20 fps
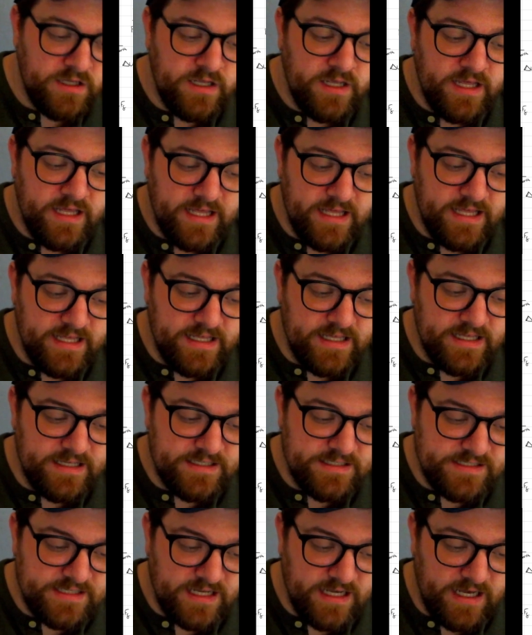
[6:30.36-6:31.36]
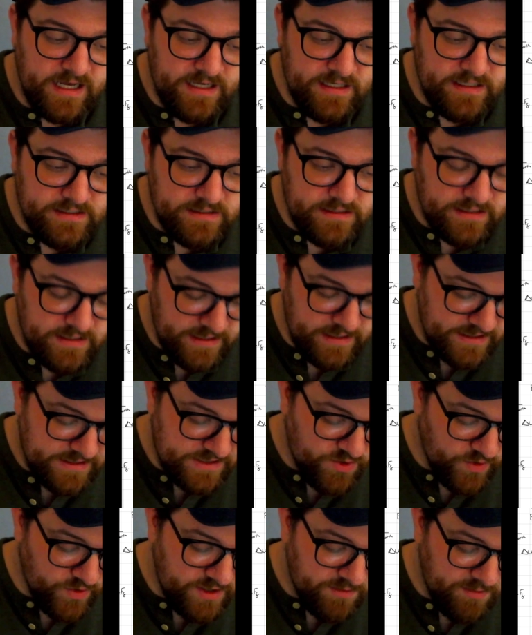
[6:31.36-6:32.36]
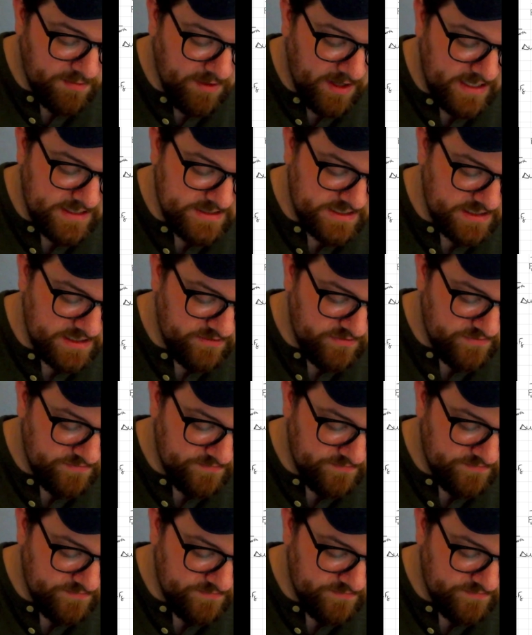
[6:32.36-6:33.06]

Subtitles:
is going to be positive.